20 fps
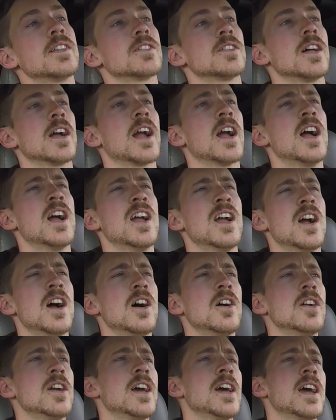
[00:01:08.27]
They're like,
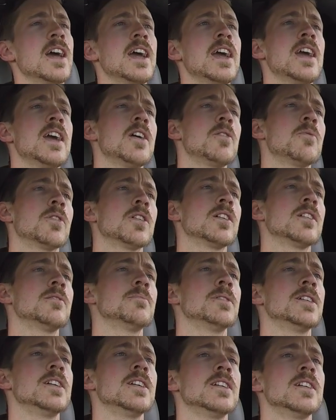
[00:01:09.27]
oh yeah, hey, we're gonna
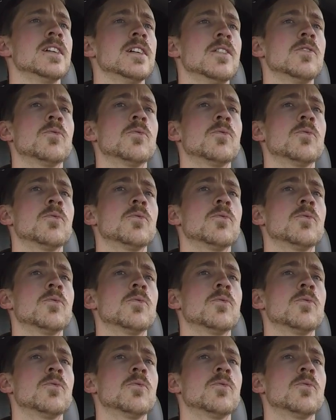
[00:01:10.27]
be,